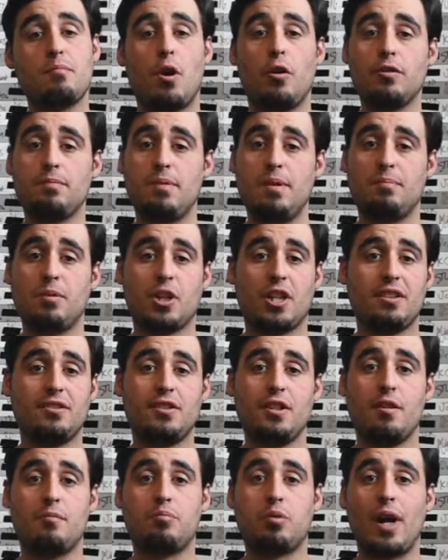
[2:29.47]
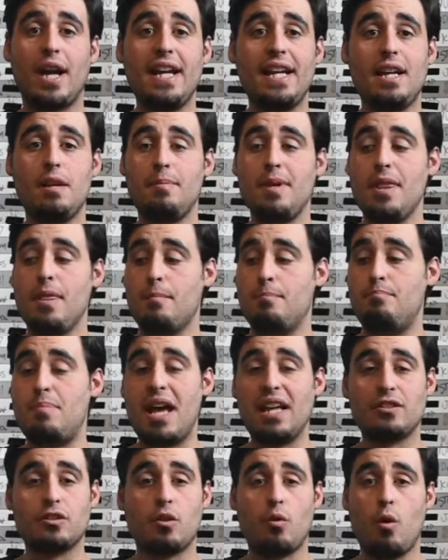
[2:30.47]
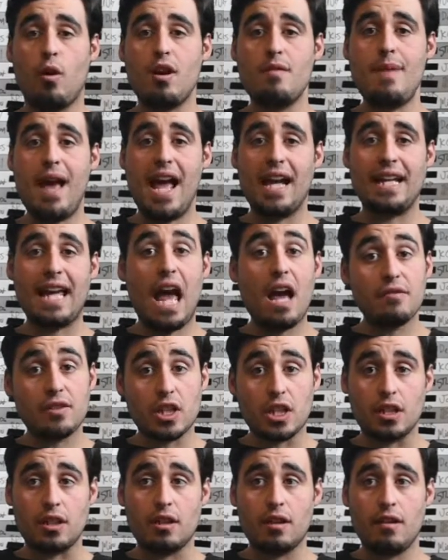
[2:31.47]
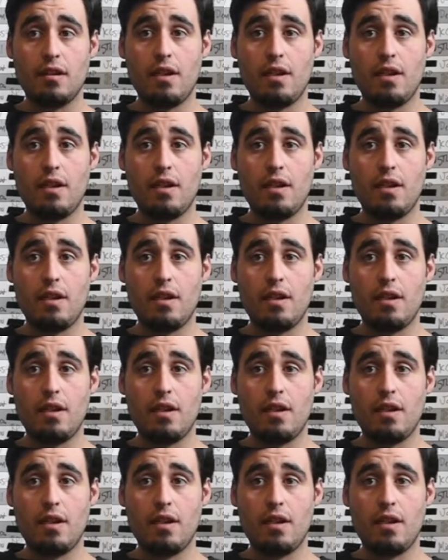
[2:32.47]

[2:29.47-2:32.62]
most people consider Brady to be the best quarterback ever.